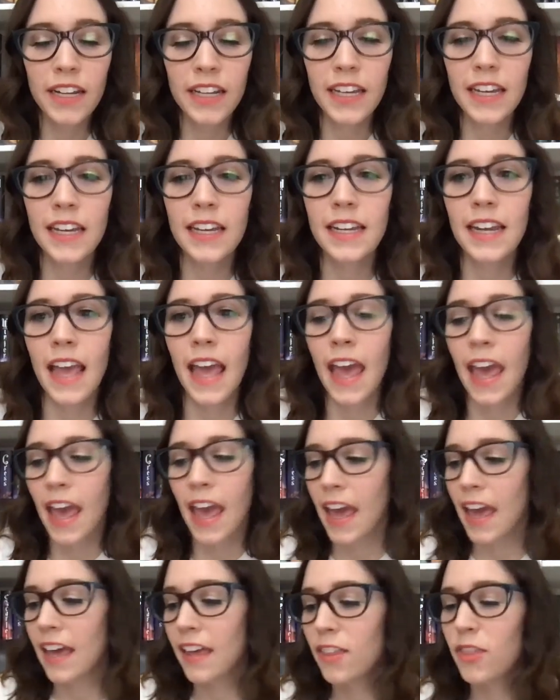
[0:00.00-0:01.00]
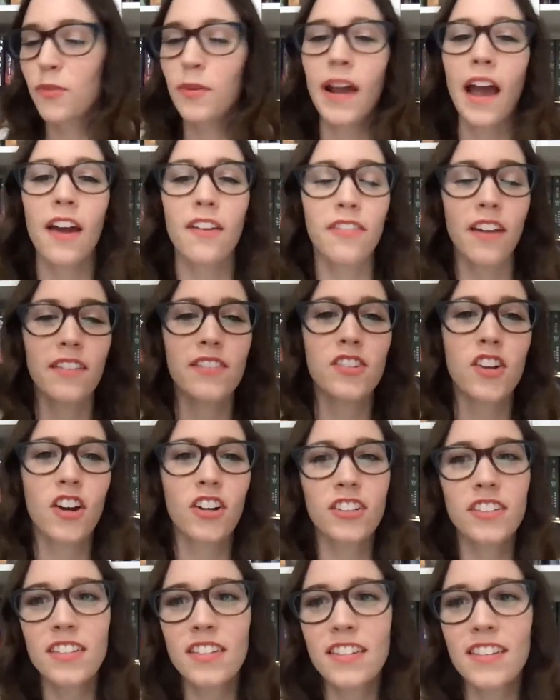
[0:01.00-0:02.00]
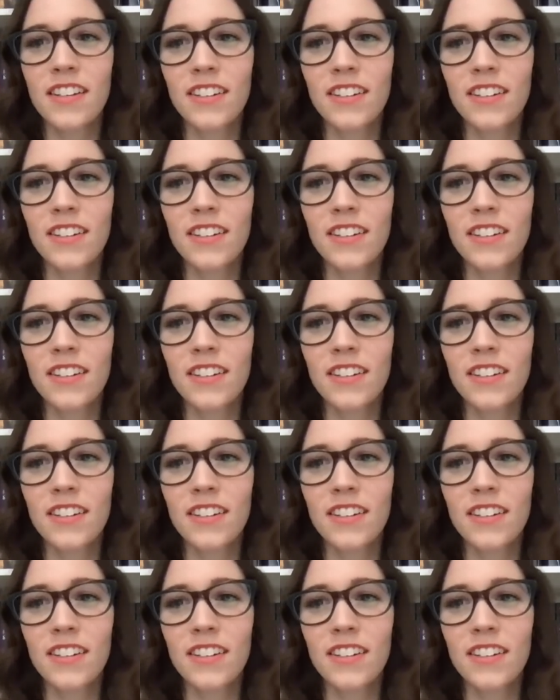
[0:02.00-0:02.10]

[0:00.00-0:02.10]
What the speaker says: it a 3 out of 5 stars.